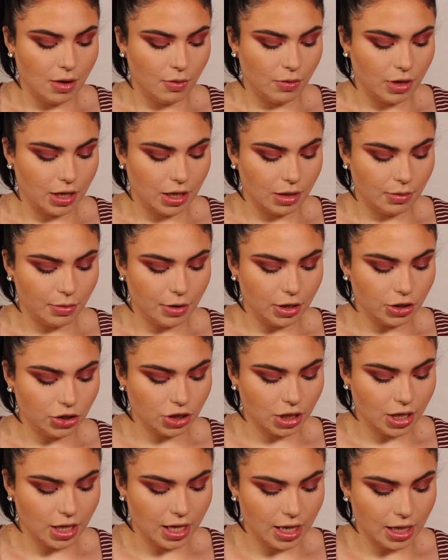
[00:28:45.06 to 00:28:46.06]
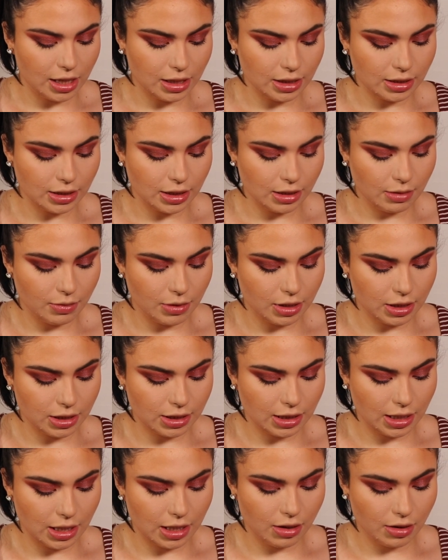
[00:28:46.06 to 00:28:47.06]
one of the brush kits. I'm gonna
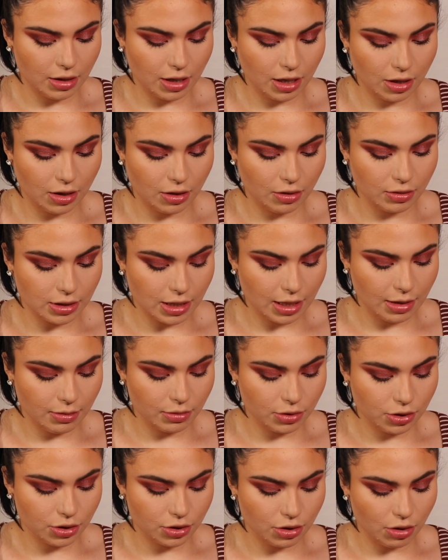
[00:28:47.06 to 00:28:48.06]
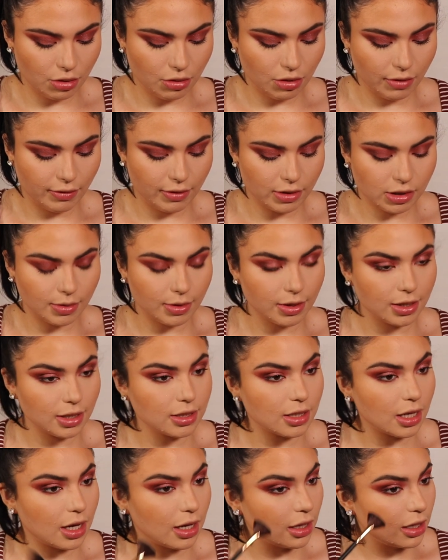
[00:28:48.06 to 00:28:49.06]
see how that goes. I am so nervous about this
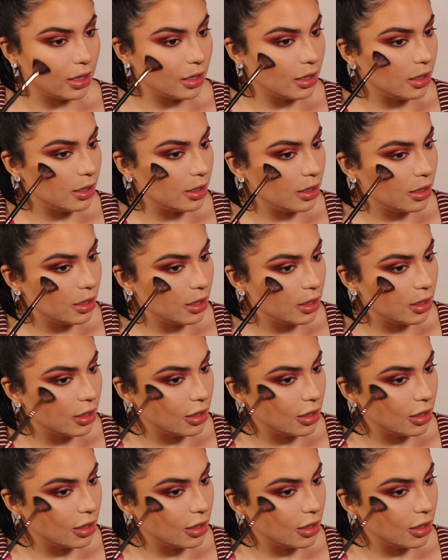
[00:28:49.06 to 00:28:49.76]
highlighter.